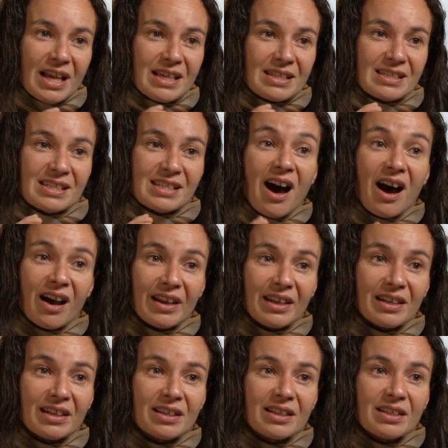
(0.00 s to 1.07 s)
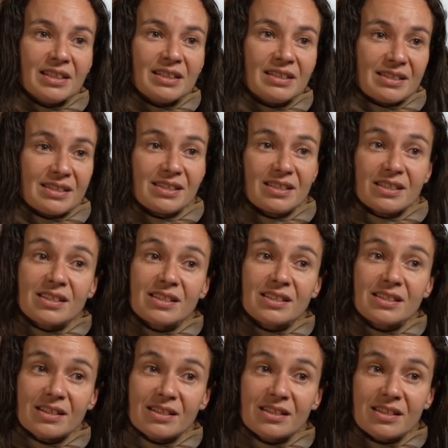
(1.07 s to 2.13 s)
a sign that this
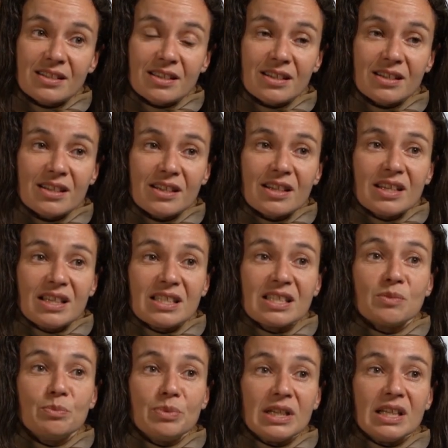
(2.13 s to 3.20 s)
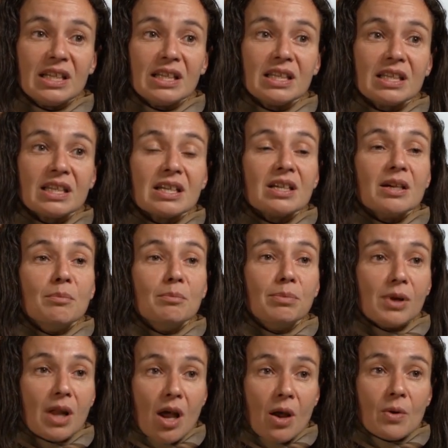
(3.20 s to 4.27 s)
disk is being
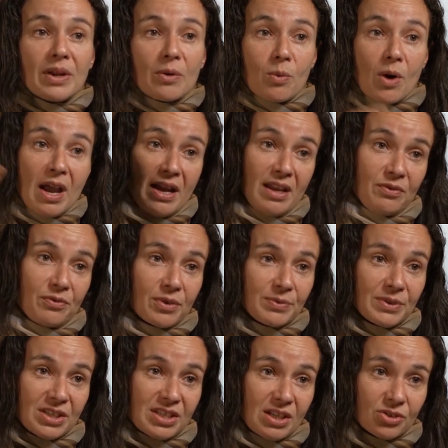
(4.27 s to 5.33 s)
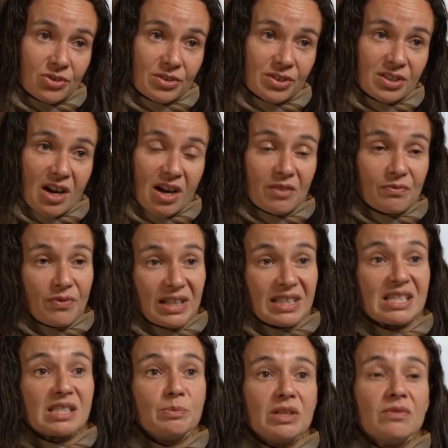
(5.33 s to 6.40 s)
blown away from the central star? In
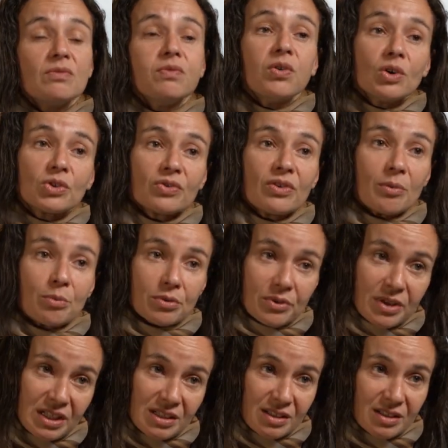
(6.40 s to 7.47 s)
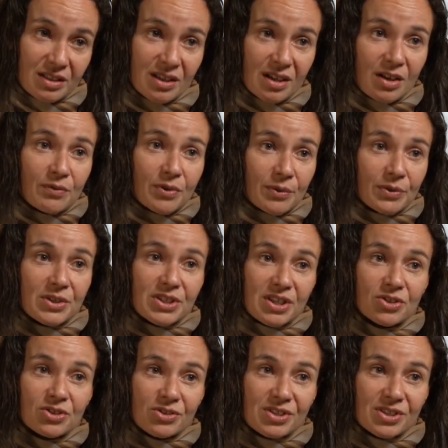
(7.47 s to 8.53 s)
fact, it's being photoevaporated from the
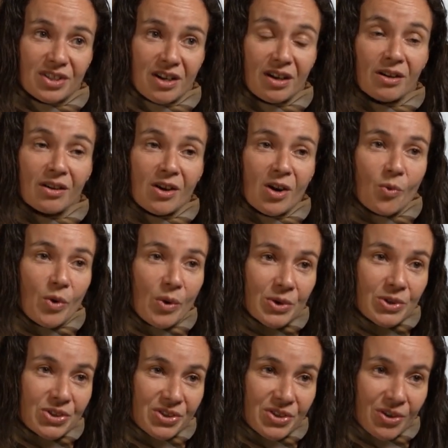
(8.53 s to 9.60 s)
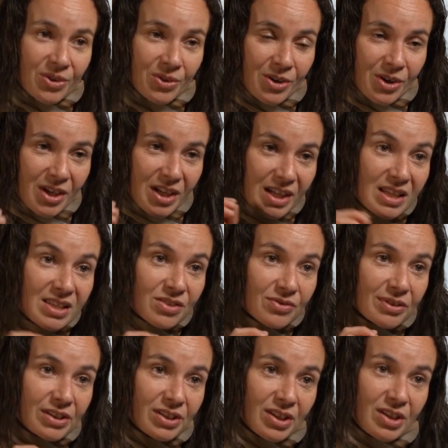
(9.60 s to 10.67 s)
central star. We want to know, is
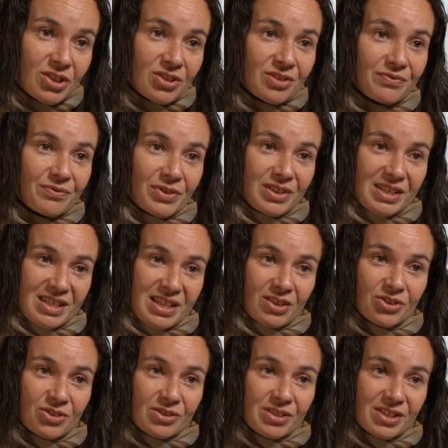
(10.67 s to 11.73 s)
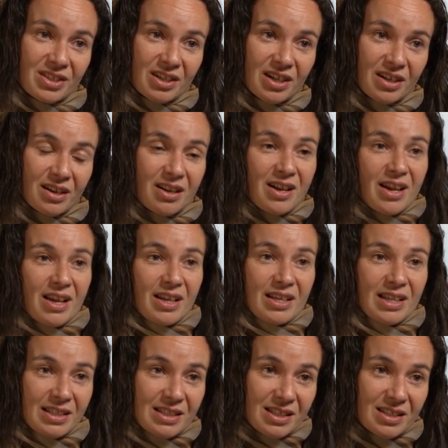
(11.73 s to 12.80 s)
radiation from the central star
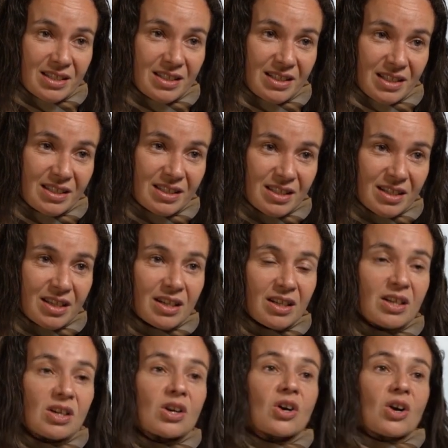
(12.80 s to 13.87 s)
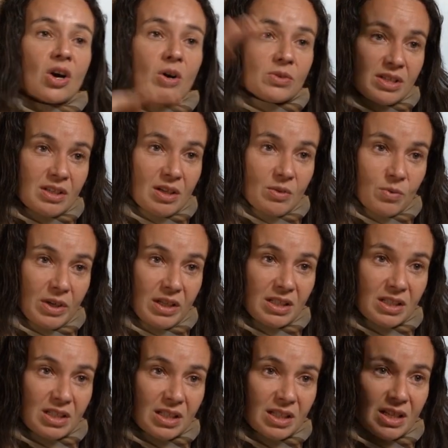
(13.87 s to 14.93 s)
hitting the disk, causing a
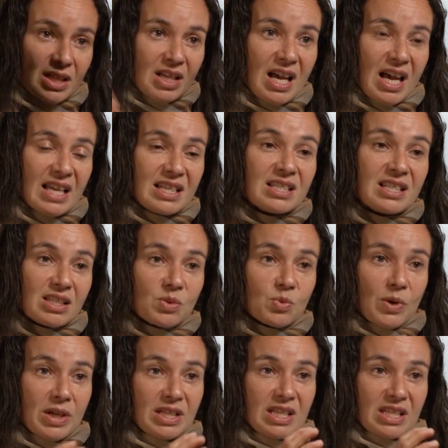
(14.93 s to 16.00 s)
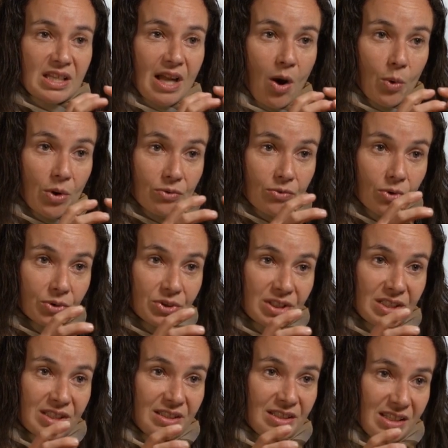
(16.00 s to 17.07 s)
wind, and this wind is now
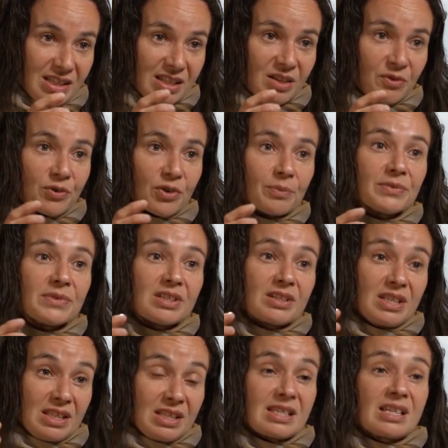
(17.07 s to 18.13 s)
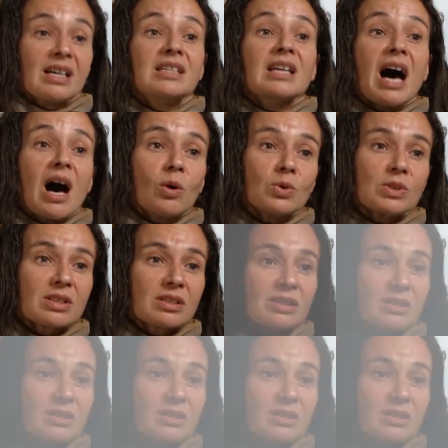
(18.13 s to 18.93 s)
eroding the disk from the inside out?